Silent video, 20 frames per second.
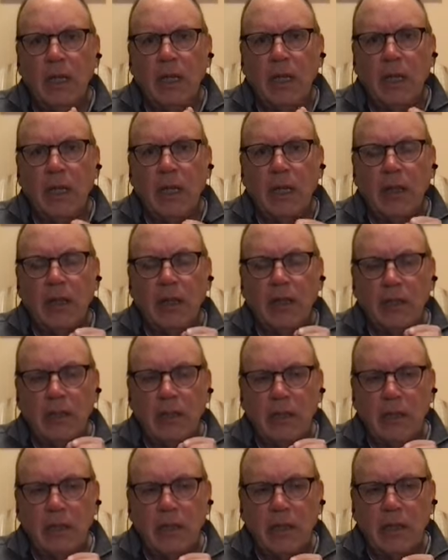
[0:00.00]
like there
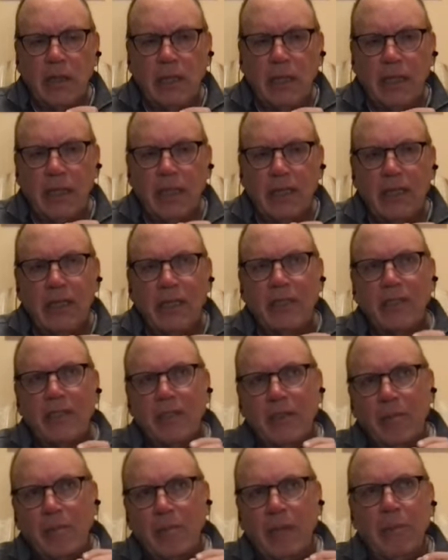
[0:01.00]
and it, it's
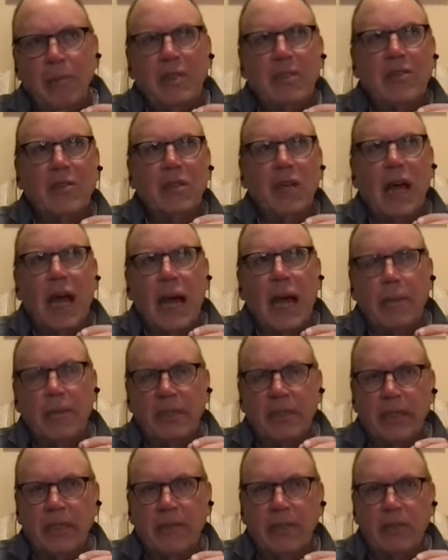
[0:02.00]
maybe it's the
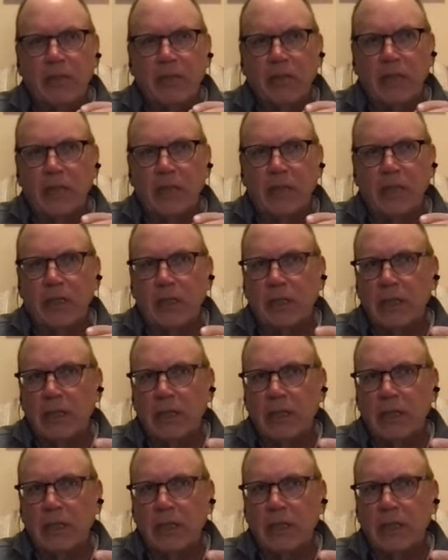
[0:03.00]
opposite of a trigger